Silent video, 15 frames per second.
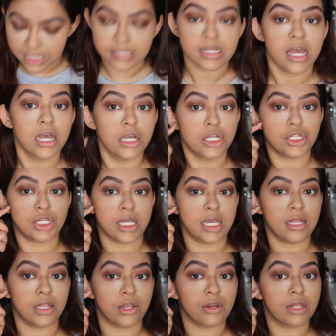because
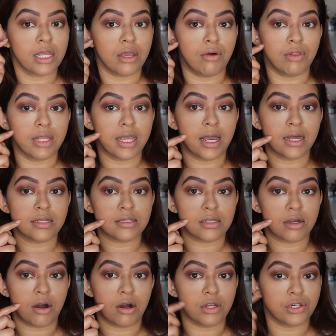she literally only has
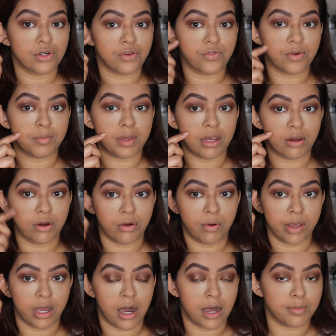the contour from here
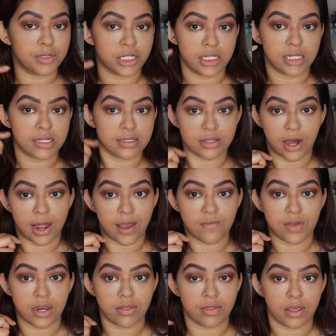going up. She does not
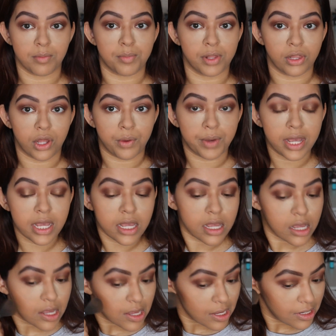have anything below
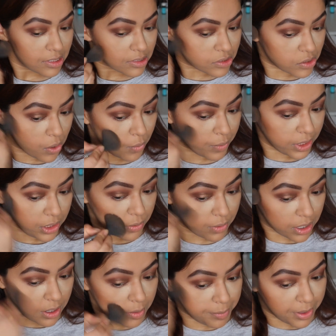it. So when
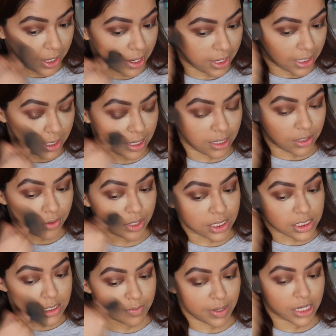you are applying it, you
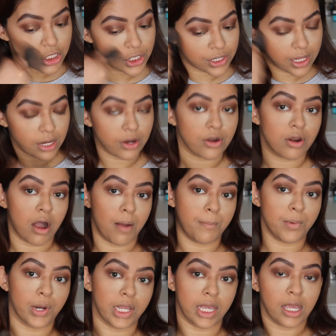need to make sure that you're
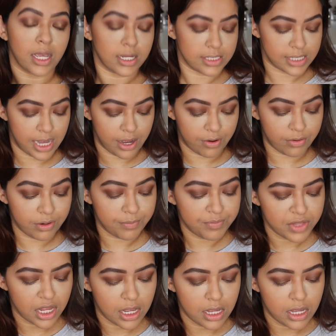not bringing it down.